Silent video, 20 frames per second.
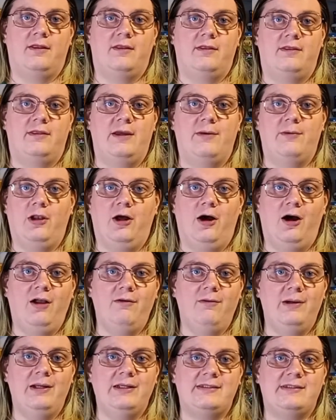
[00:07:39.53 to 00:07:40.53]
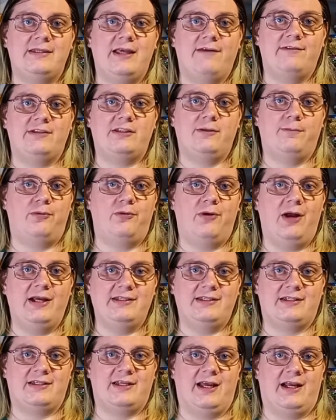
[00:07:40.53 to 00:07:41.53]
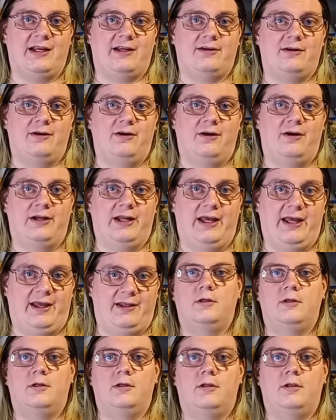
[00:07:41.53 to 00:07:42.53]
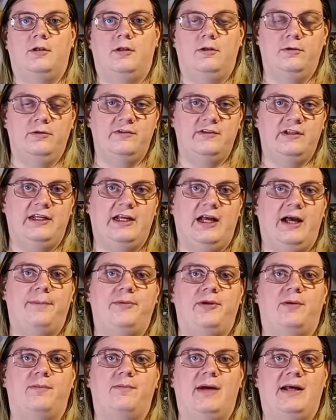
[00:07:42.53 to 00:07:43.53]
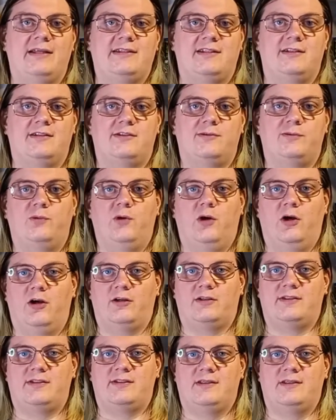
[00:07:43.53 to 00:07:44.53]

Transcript: They will always have a surprise attack on hand. Loosening up your muscles works